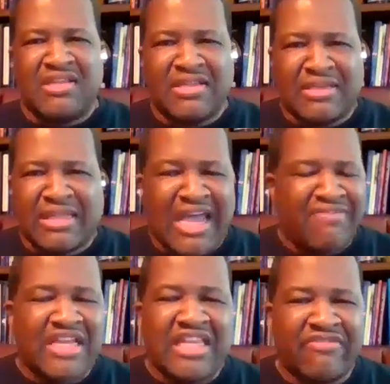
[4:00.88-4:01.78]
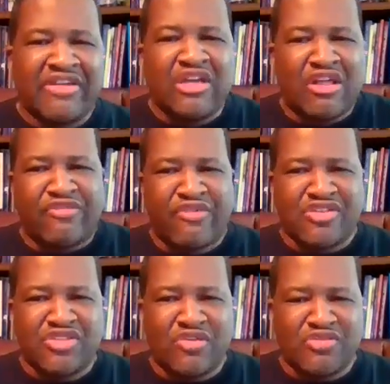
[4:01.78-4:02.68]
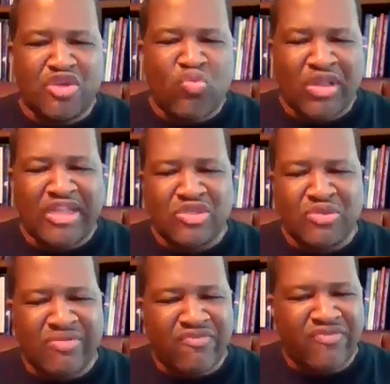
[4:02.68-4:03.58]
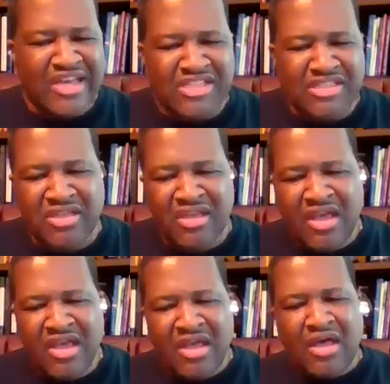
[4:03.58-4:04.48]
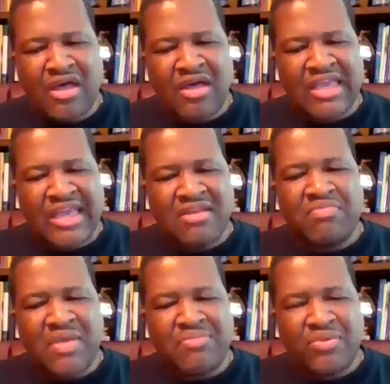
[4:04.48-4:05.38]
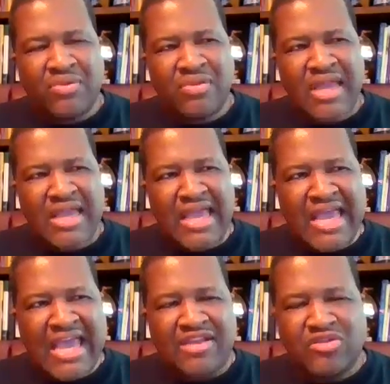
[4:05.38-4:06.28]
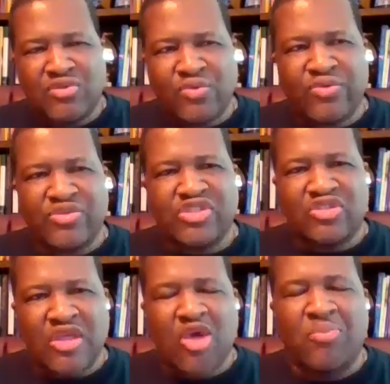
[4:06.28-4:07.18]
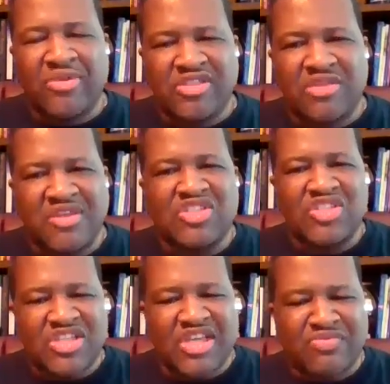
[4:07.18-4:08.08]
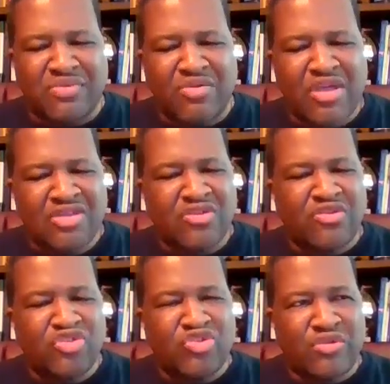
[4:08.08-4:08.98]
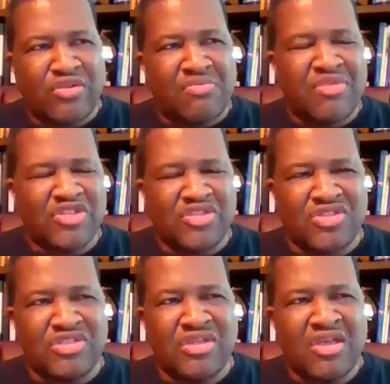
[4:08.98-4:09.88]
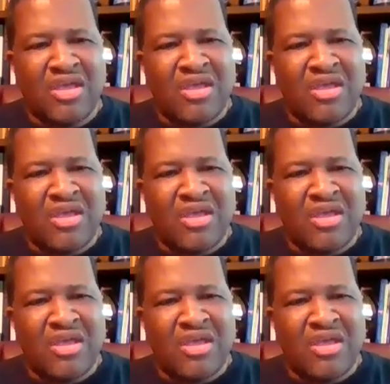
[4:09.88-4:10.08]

it live and in living color for ourselves. They're willing to invest in people and tools to help us to be successful so that you're in business